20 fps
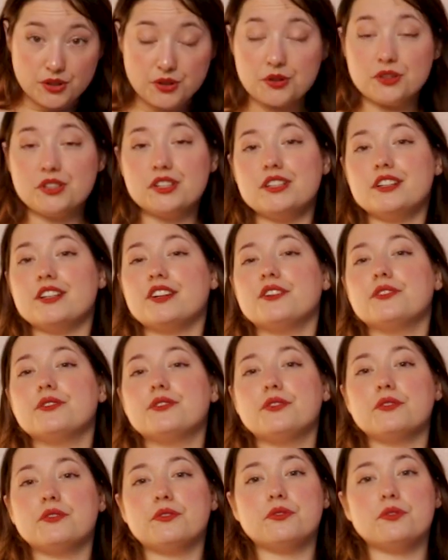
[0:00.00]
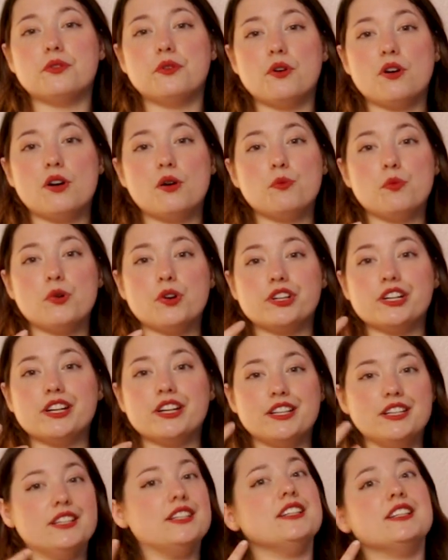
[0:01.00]
good enough for what
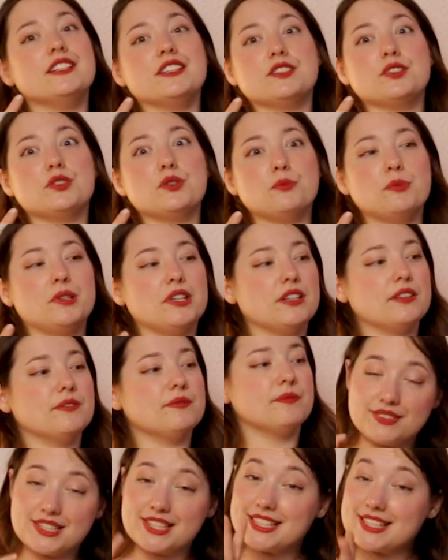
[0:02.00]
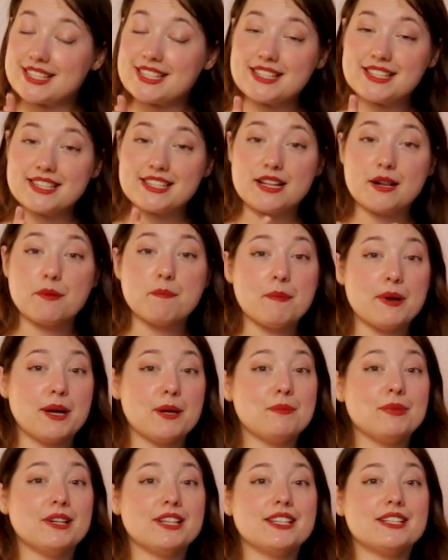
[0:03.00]
I need it to be. Since I sell
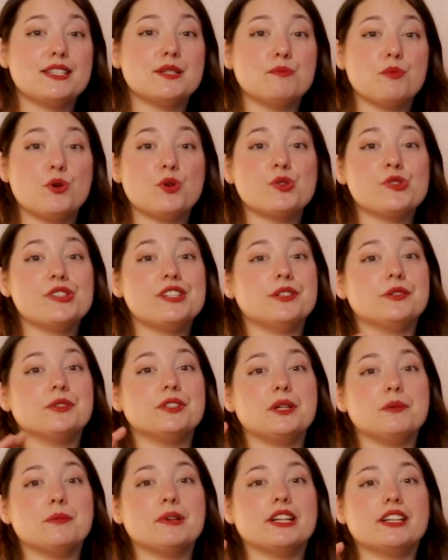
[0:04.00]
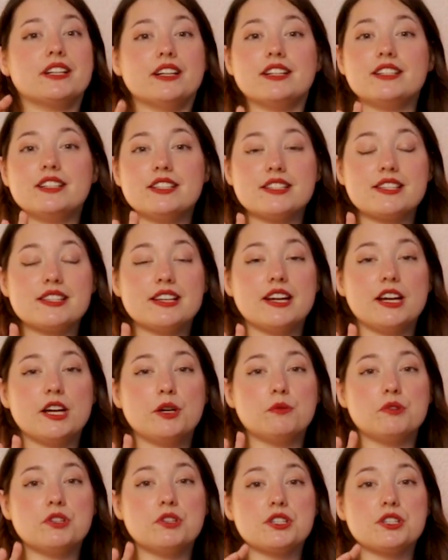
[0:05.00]
my plants mostly on eBay
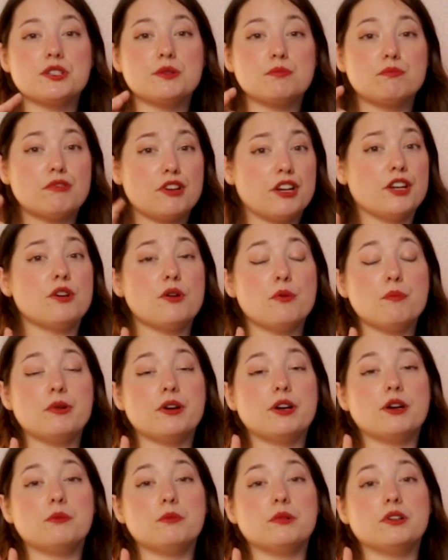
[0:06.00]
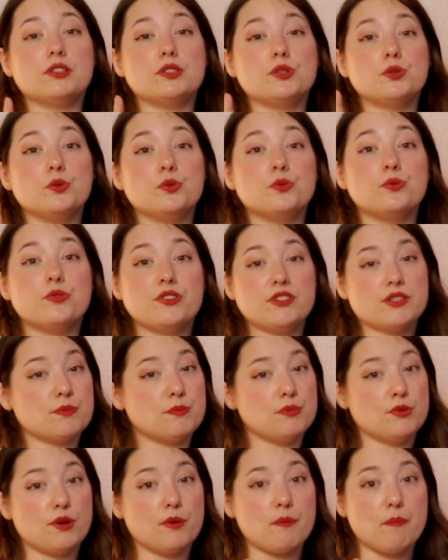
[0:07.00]
Kleinanzeigen, is pretty comparable to
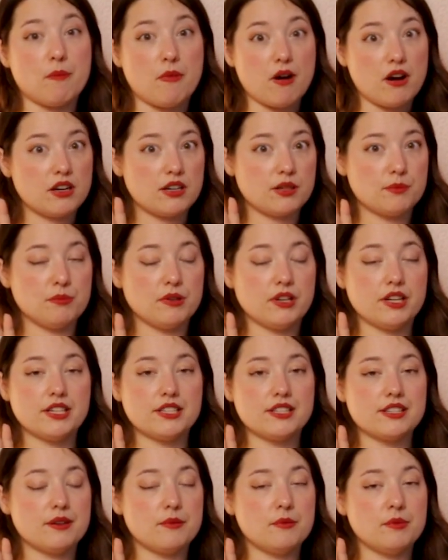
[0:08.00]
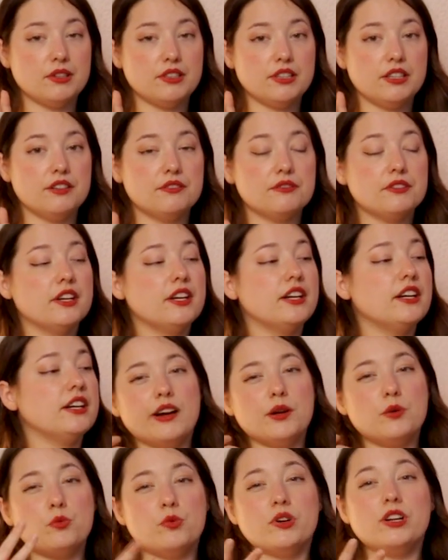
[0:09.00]
Facebook Marketplace, I believe,
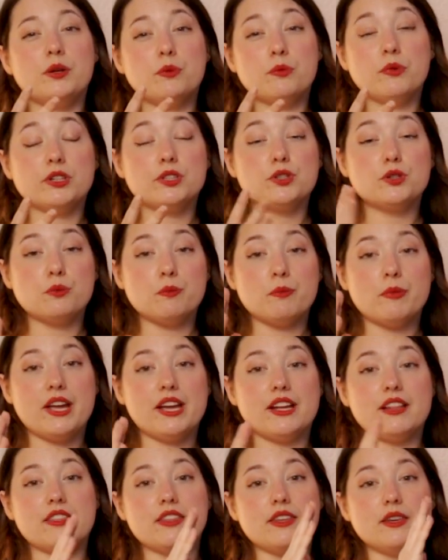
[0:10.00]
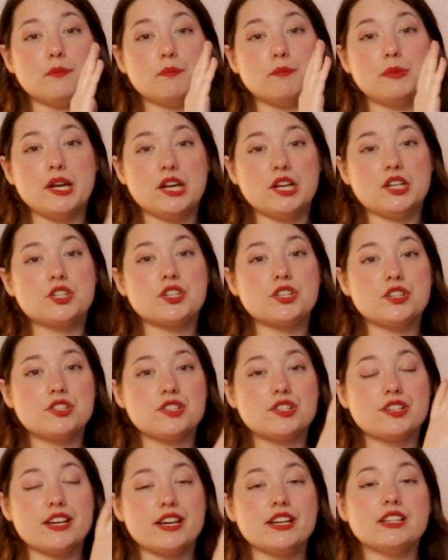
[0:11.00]
I really want to make the
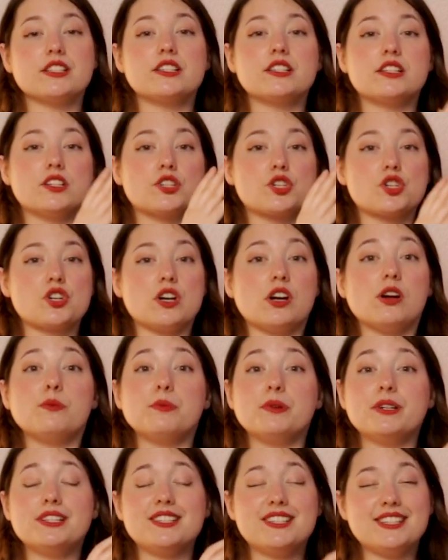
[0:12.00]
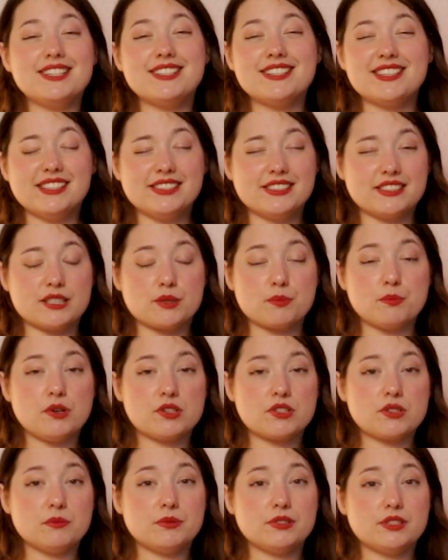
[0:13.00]
pictures as sharp and detailed as
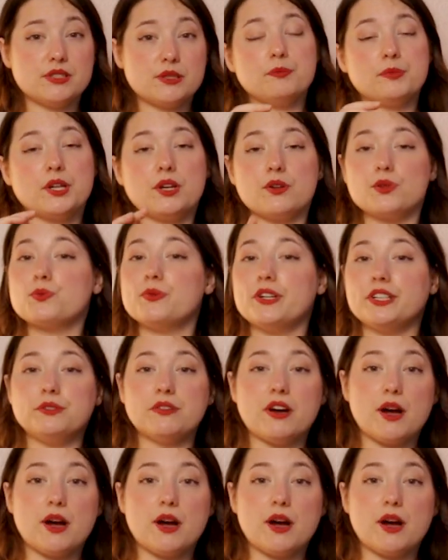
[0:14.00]
possible, because when you